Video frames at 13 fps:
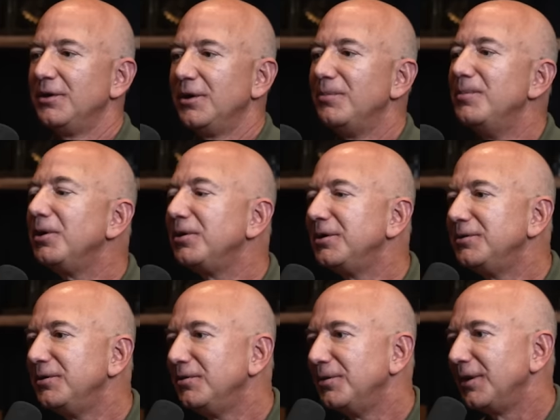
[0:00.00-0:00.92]
1
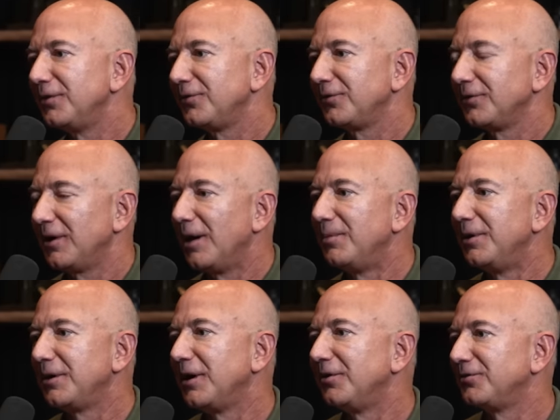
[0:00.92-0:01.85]
million units, how
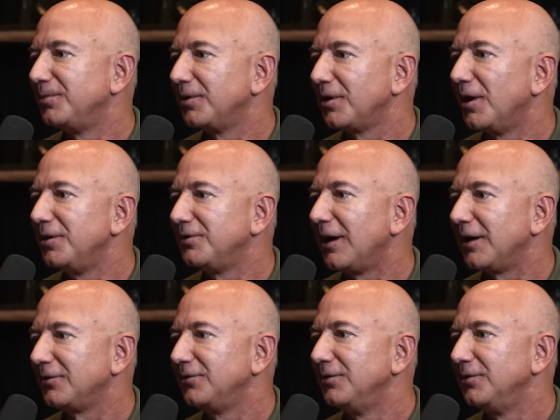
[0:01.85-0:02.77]
many customer
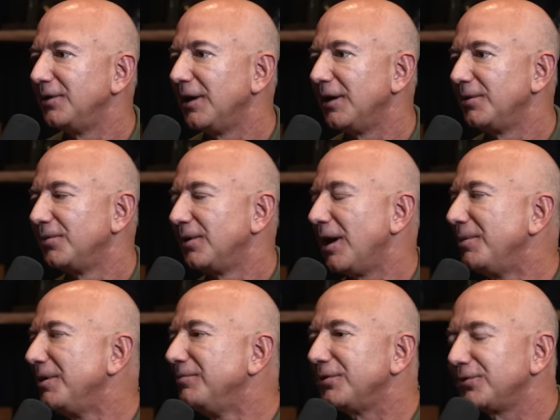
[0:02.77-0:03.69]
contacts do you get? Or how
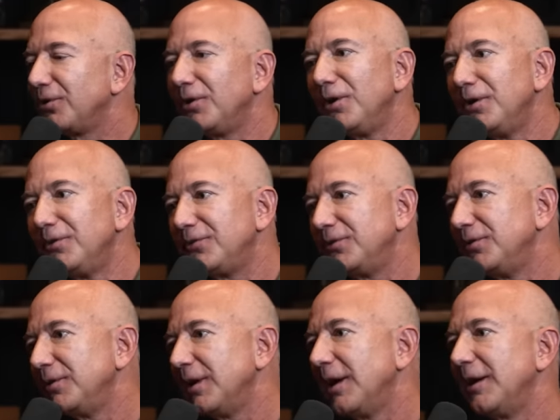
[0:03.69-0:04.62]
many returns do
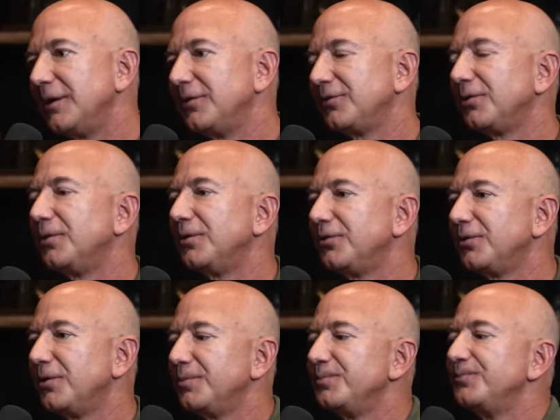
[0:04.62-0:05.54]
you get? And so on and
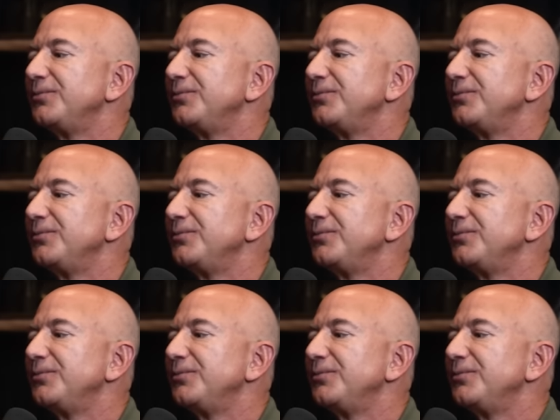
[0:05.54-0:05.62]
so on.